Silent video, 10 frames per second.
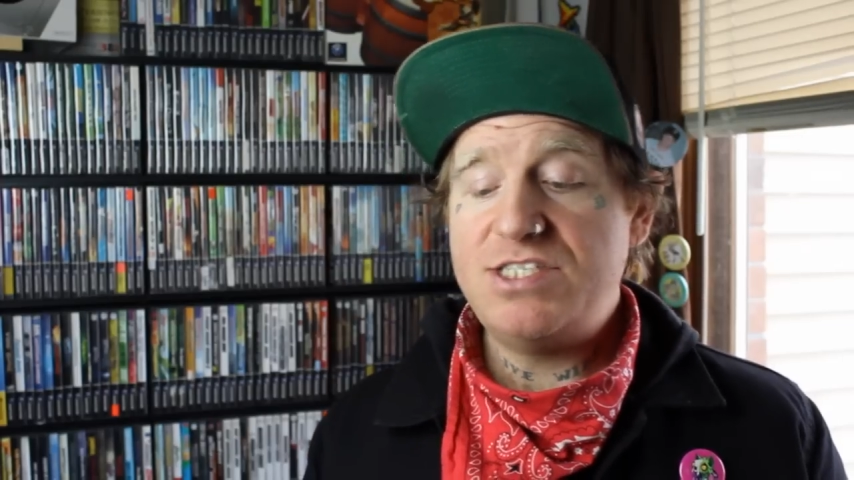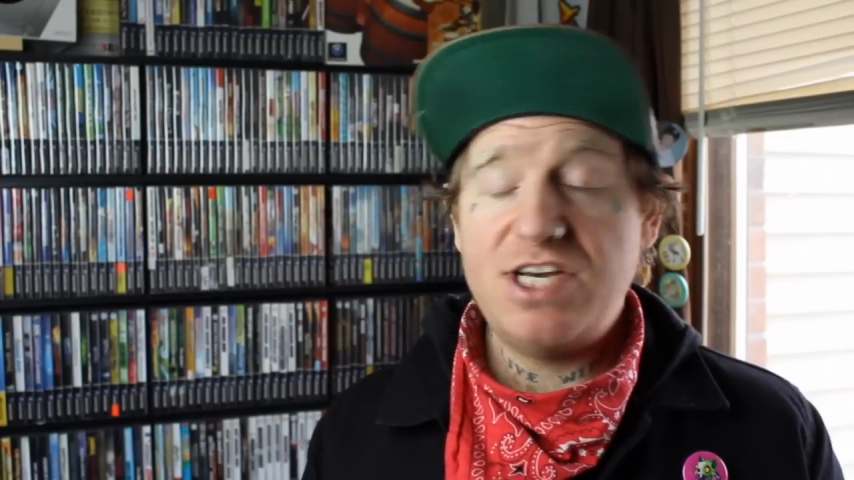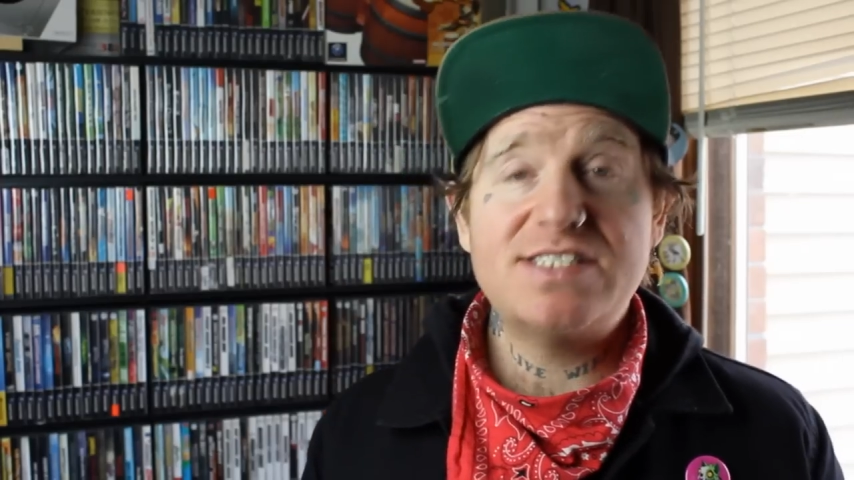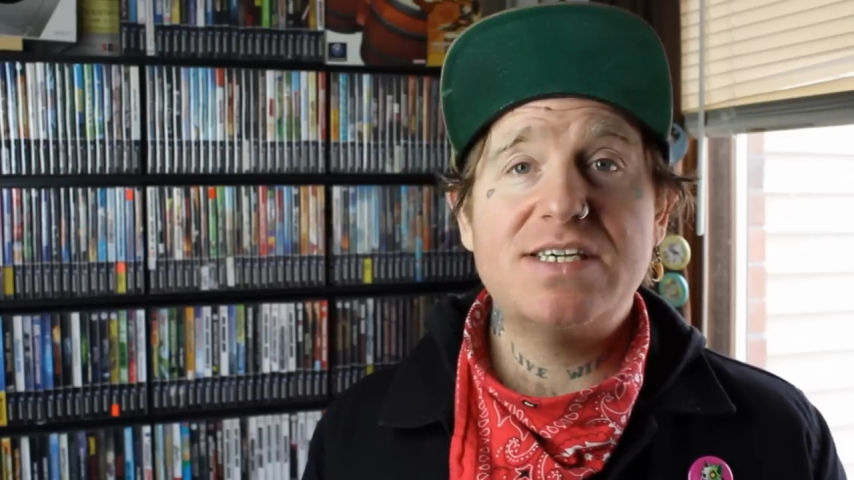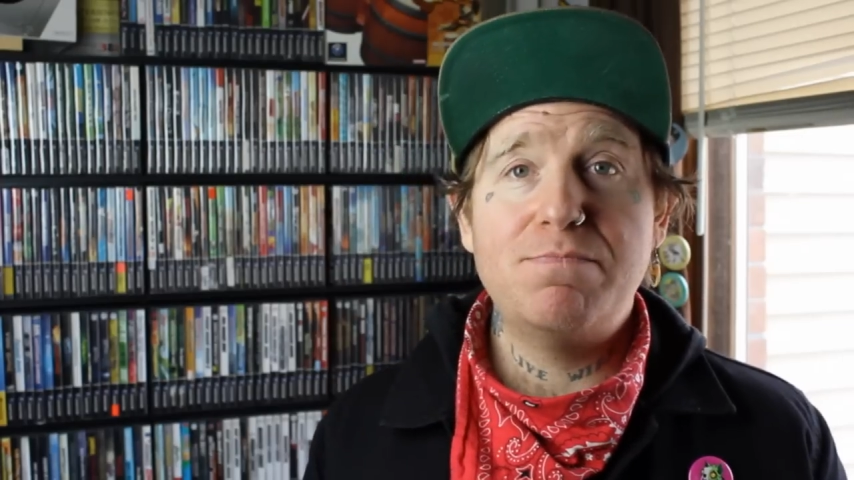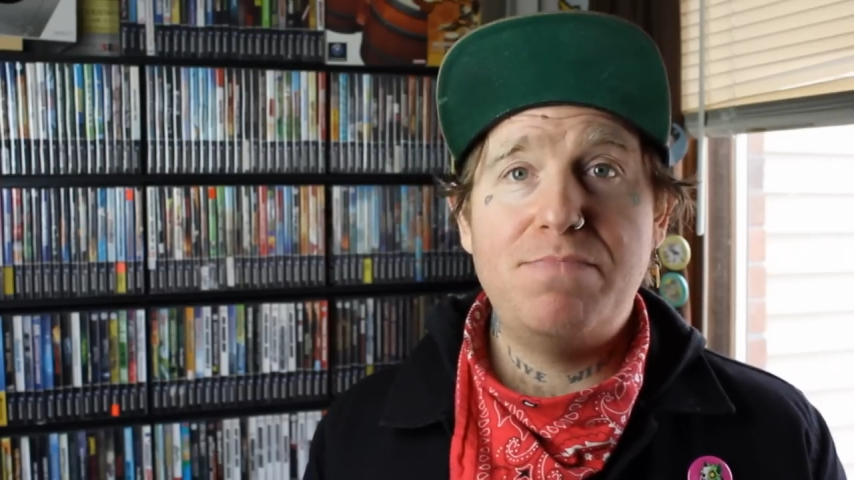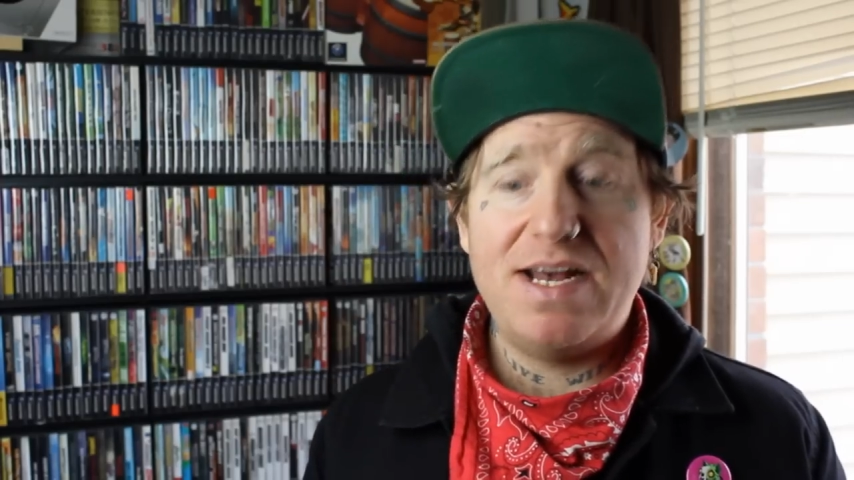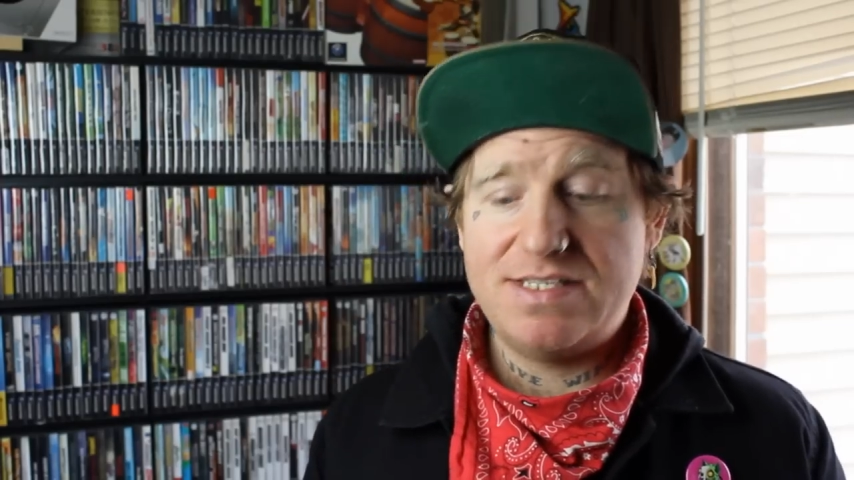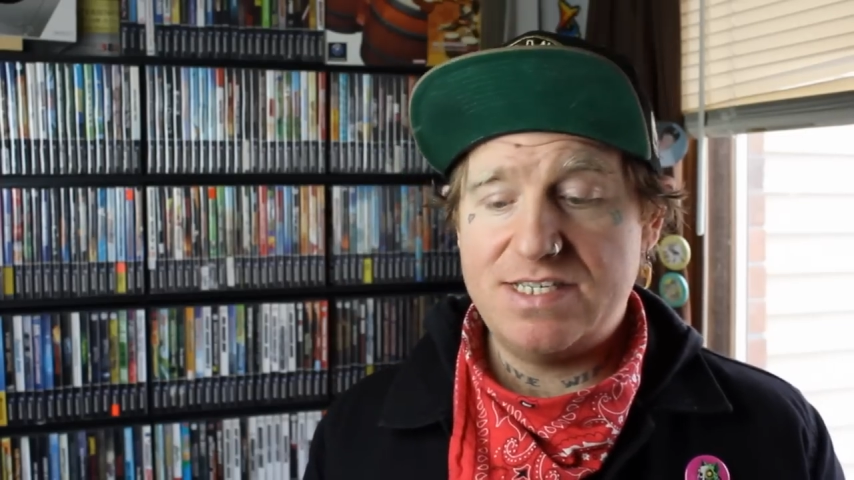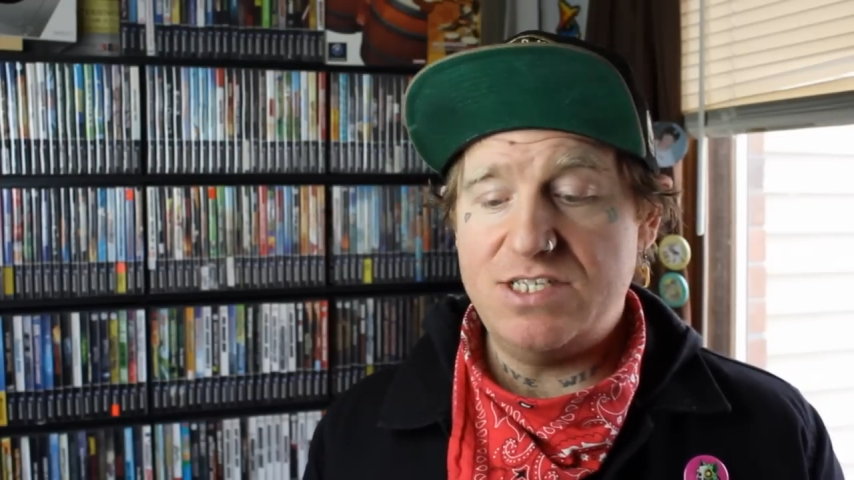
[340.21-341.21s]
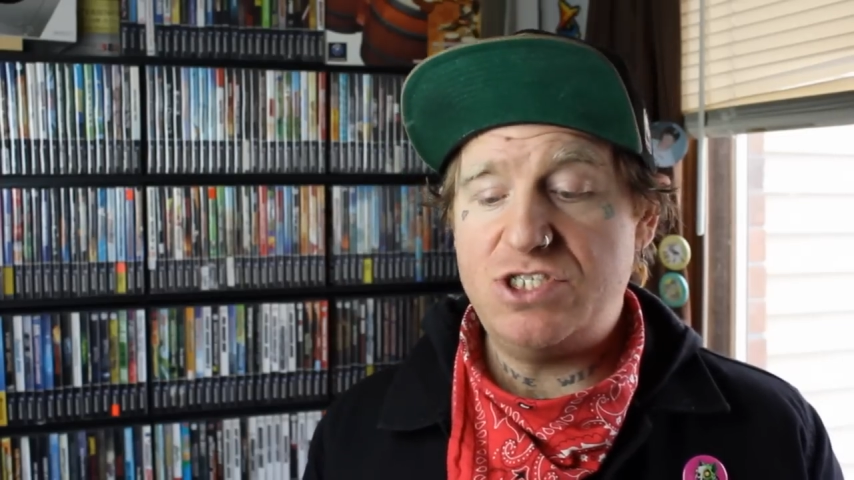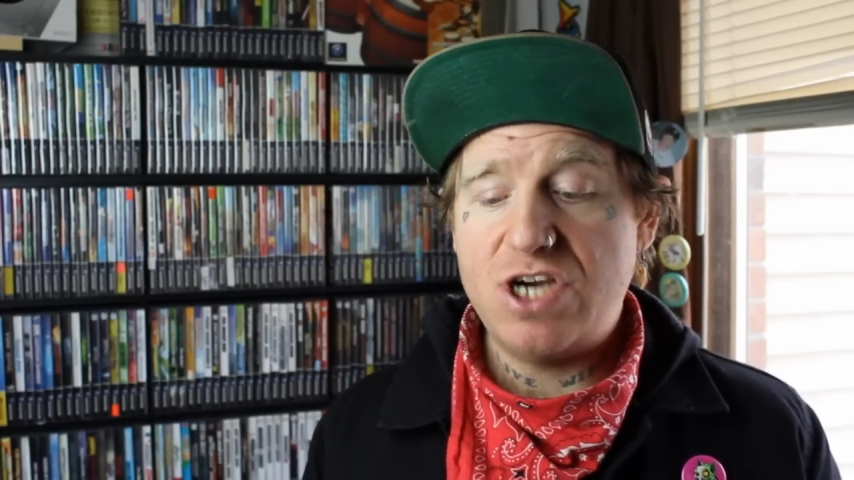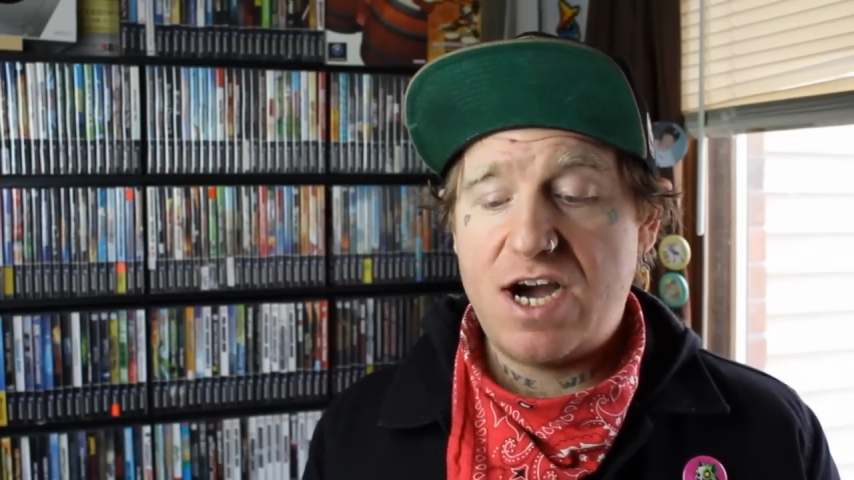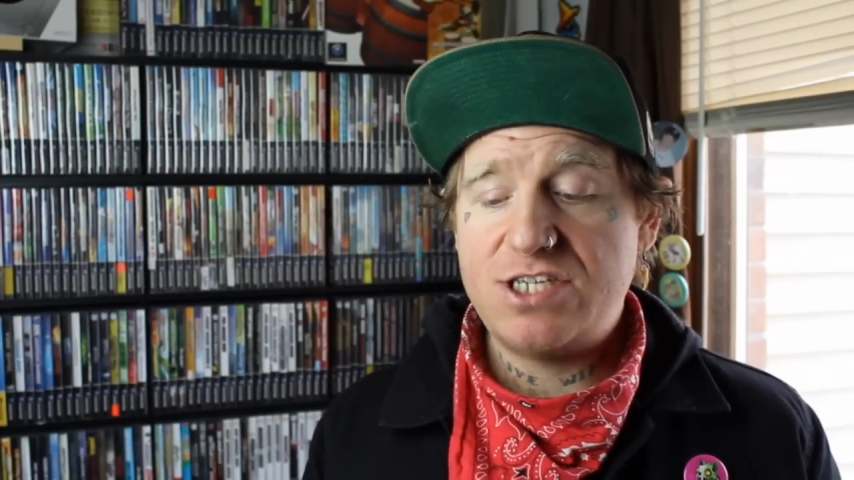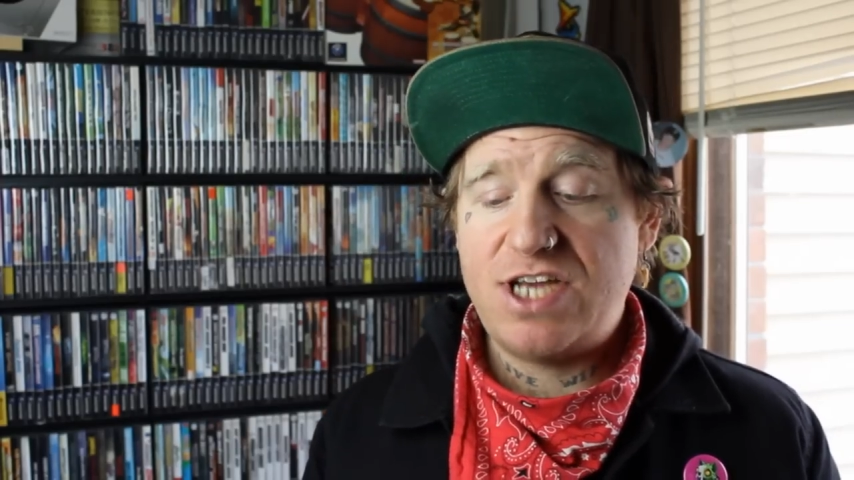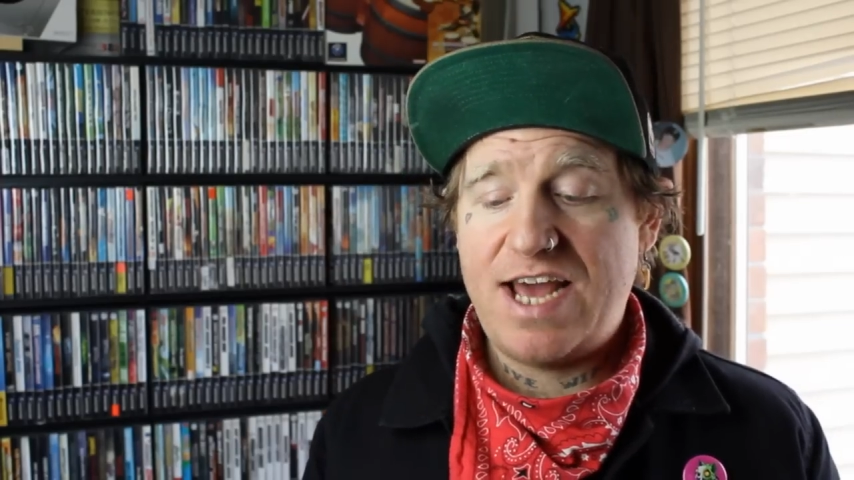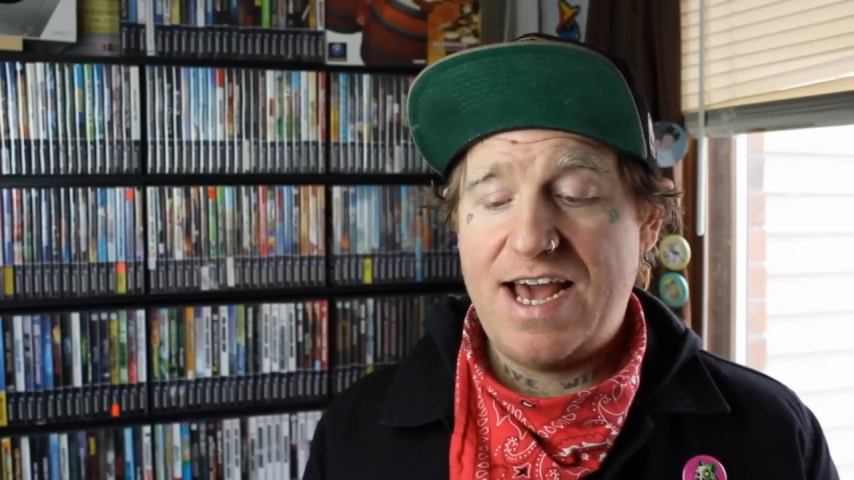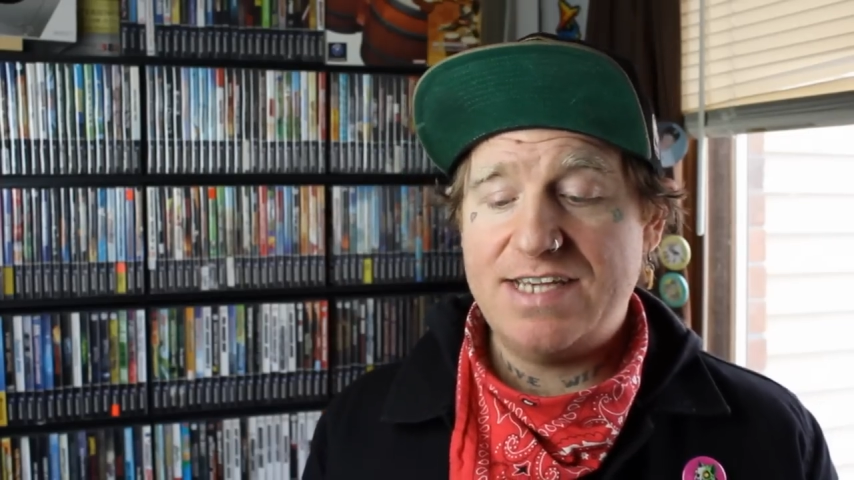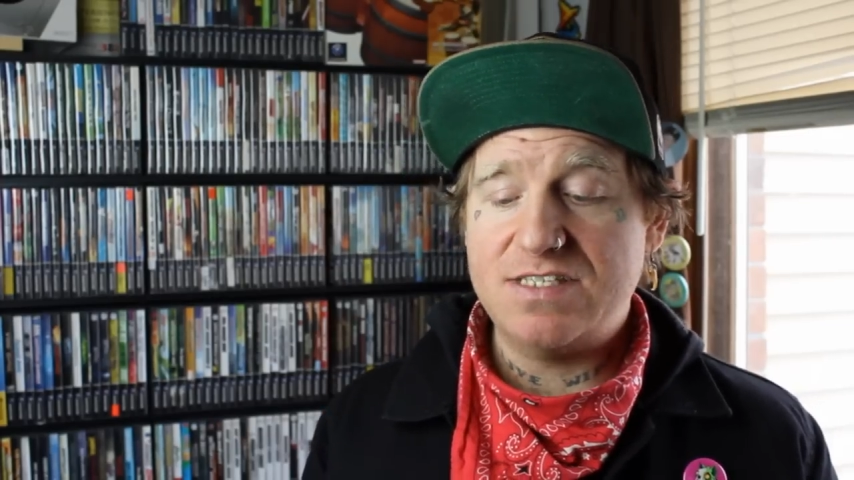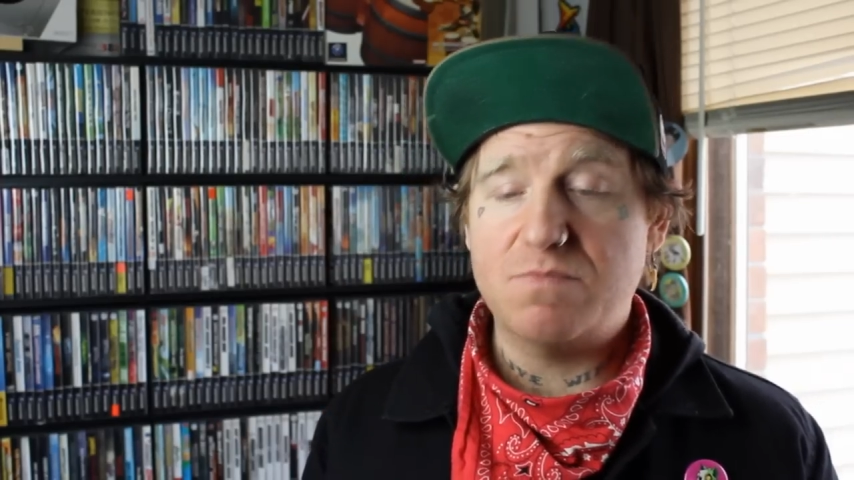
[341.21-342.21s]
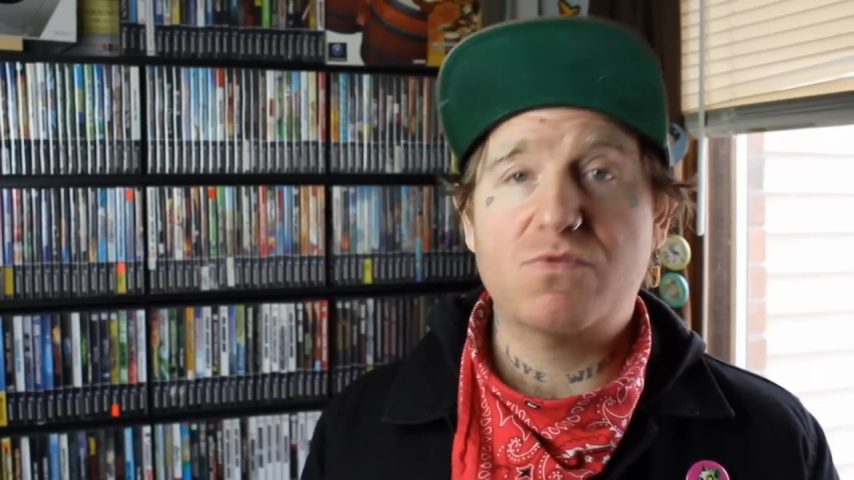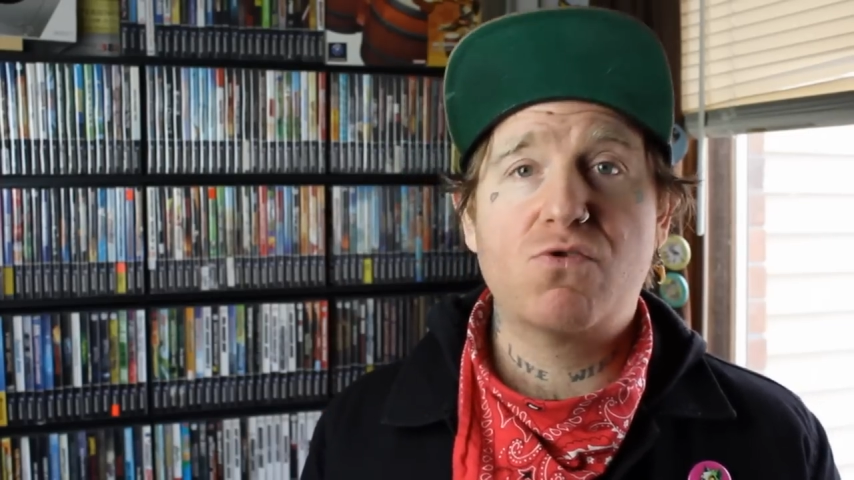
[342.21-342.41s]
Jesse Benson, Josh Haslam,